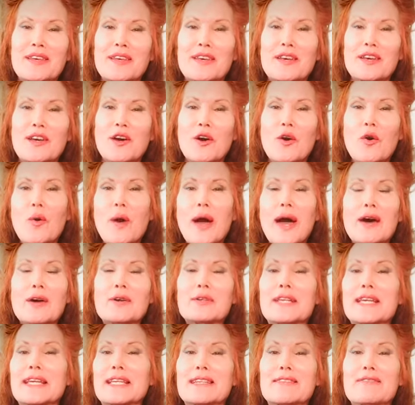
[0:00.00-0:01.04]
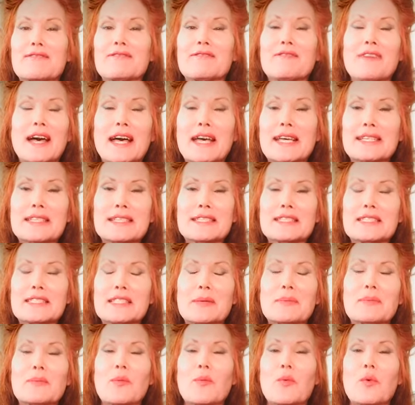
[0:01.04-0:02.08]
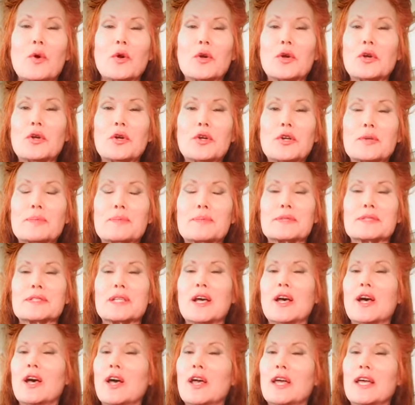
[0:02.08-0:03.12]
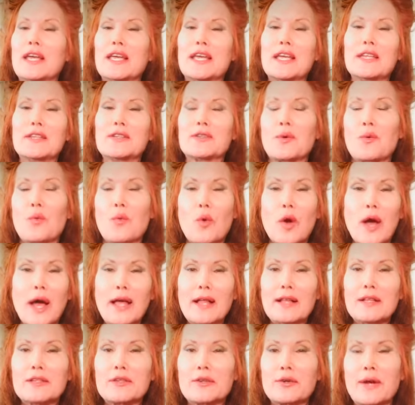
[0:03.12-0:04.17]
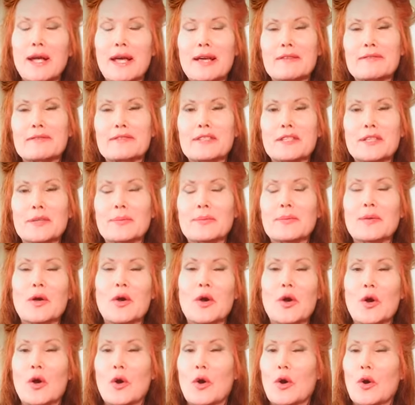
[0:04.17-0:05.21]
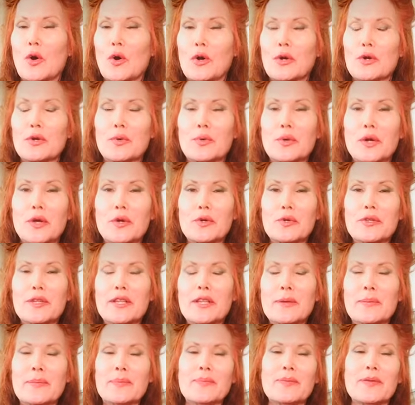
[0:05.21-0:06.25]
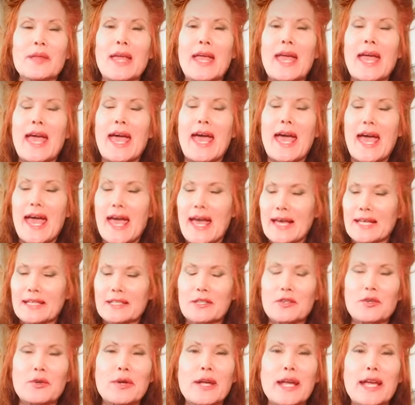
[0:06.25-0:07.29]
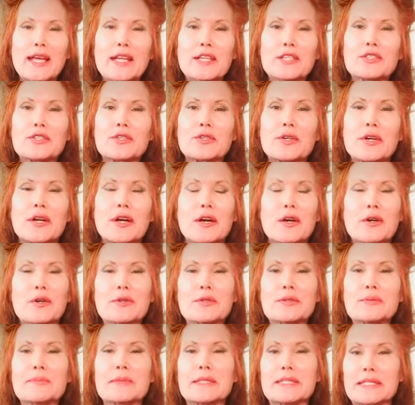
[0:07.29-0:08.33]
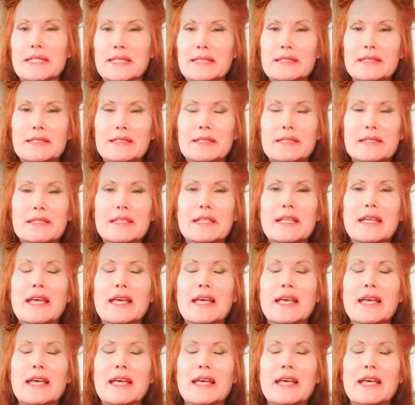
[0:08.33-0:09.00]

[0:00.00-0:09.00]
go out and find some herbs, either wildcraft them or grow them, and create your own medicinal,